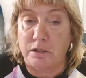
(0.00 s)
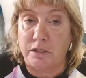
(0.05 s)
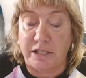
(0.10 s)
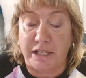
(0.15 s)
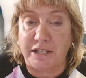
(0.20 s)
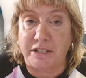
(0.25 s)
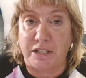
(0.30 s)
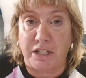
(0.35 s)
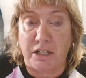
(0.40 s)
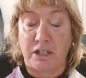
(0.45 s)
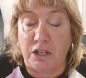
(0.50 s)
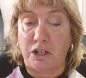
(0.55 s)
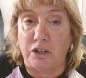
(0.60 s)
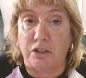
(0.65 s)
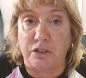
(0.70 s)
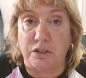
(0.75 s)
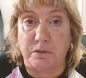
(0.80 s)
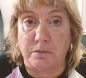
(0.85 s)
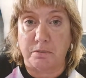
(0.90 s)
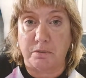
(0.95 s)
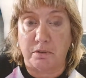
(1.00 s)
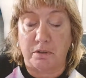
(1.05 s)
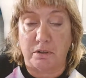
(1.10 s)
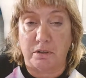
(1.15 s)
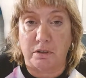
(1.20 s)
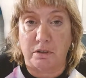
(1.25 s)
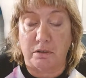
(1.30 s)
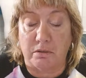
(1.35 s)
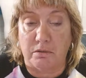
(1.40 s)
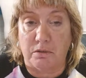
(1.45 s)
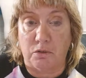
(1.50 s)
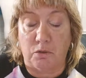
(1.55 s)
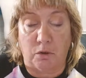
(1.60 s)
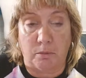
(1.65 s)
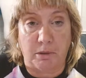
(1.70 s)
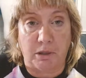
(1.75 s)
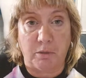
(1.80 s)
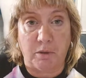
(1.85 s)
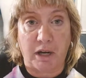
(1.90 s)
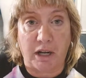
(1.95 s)
sixteen years.
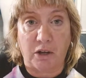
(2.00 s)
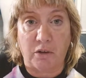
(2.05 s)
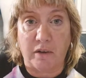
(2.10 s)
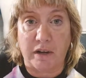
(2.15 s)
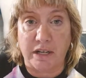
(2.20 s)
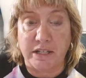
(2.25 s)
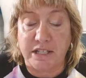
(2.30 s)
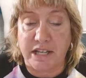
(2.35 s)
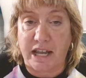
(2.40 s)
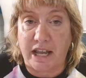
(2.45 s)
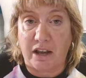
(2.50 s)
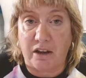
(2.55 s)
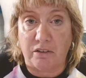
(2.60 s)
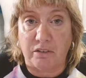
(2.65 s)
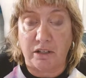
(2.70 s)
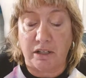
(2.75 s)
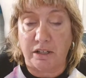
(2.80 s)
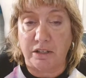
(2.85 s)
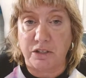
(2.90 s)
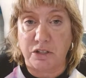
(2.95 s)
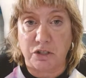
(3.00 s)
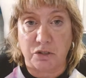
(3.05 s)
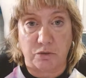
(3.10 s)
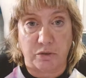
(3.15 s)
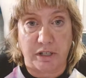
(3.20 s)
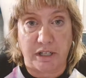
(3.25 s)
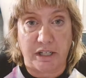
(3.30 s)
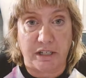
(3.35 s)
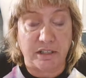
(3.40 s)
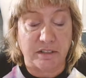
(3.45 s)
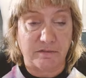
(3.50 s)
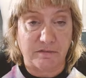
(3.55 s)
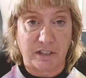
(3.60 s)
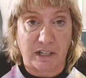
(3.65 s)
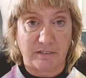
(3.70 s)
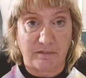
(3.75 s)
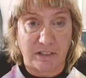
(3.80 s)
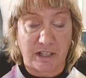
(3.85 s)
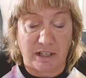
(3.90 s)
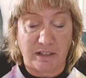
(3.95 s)
Normally when I go out of town, it's three to
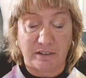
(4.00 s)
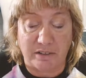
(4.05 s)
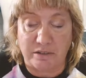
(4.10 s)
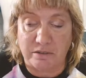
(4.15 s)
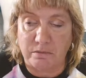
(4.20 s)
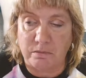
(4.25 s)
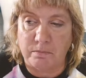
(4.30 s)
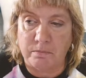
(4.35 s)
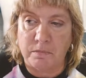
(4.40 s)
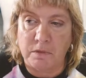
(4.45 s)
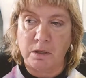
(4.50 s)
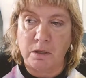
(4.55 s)
five days.